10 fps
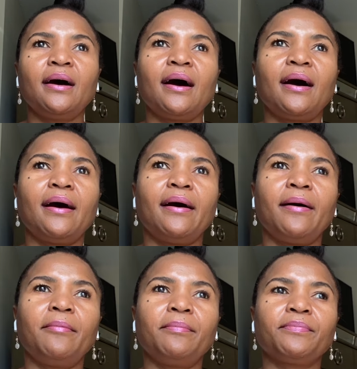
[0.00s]

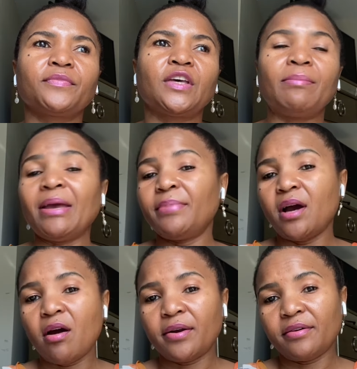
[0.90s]
It might be
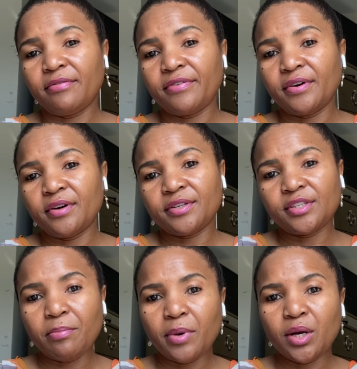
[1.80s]
harder for
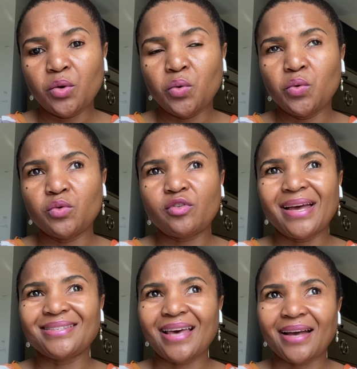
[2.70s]
someone who
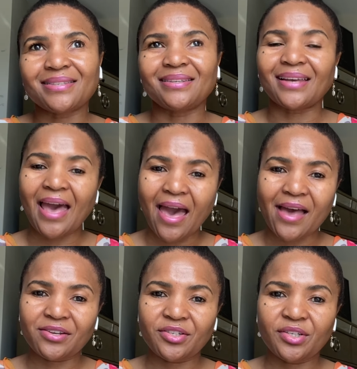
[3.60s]
transacts in
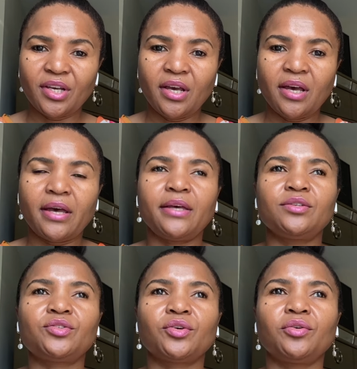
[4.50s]
cash. And
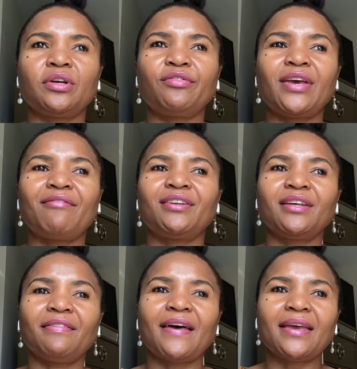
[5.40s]
so if you haven't
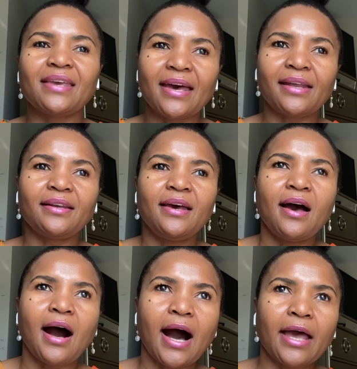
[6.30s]
done that yet,
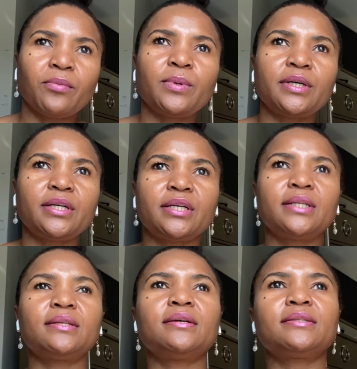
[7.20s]
I would
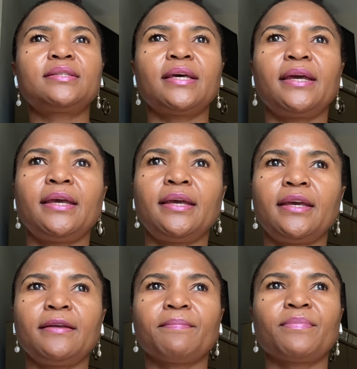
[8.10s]
say,
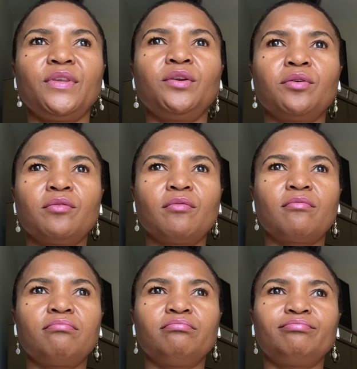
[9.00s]

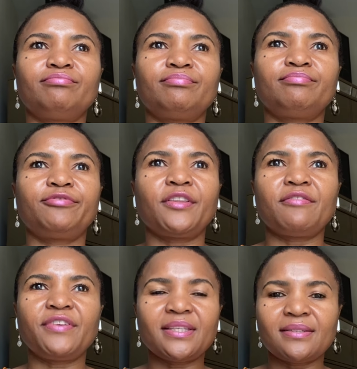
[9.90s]
for the
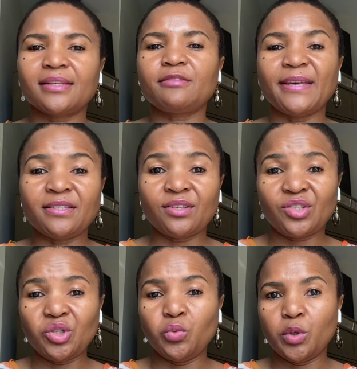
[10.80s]
fixed expenses,
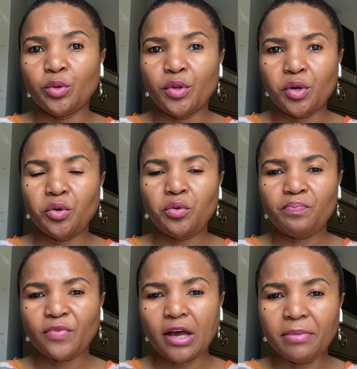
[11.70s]
you will know
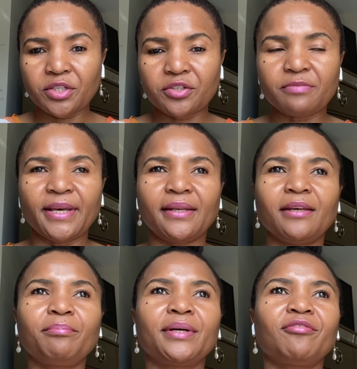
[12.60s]
how much you're
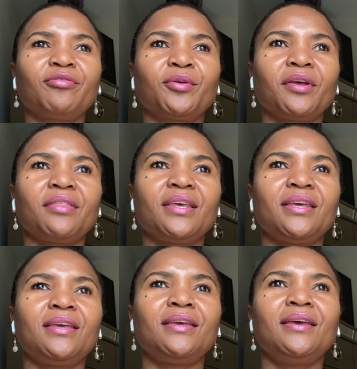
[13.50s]
spending. But for
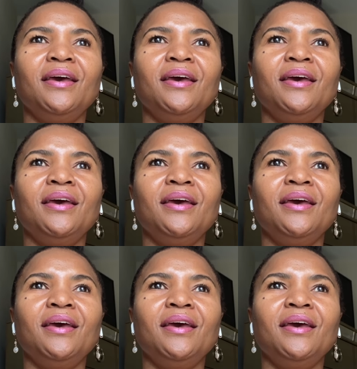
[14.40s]
the